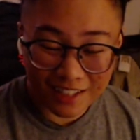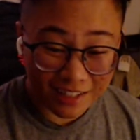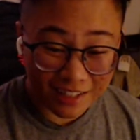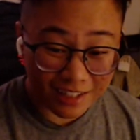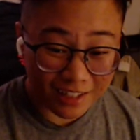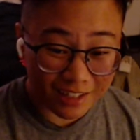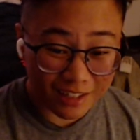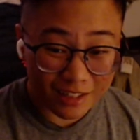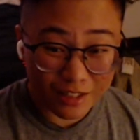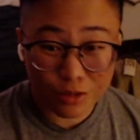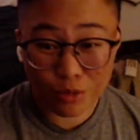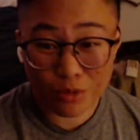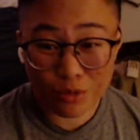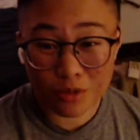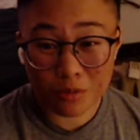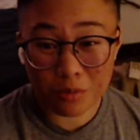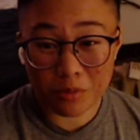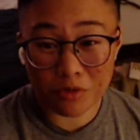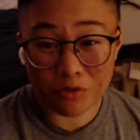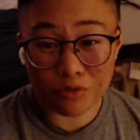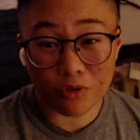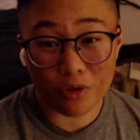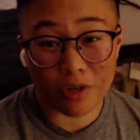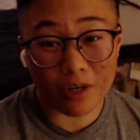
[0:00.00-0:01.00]
And this was
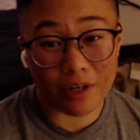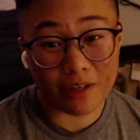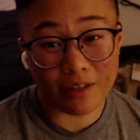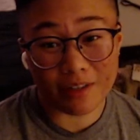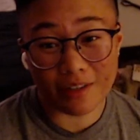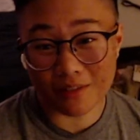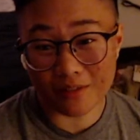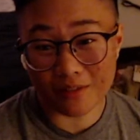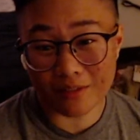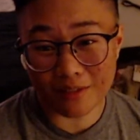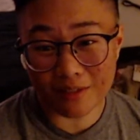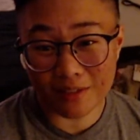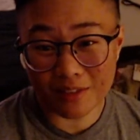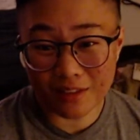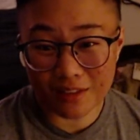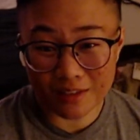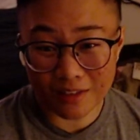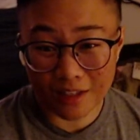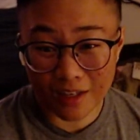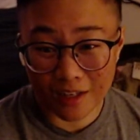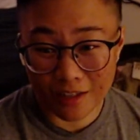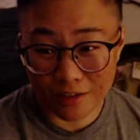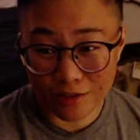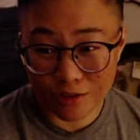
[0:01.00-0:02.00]
before I
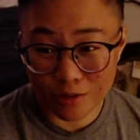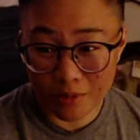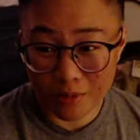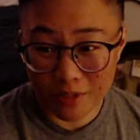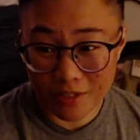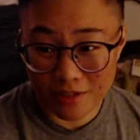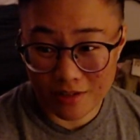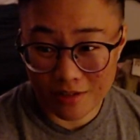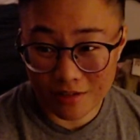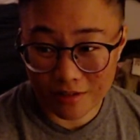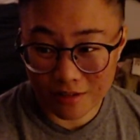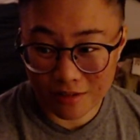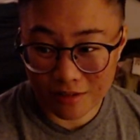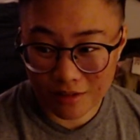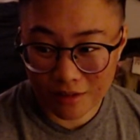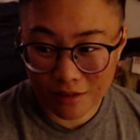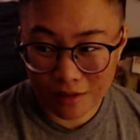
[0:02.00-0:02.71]
got into basic.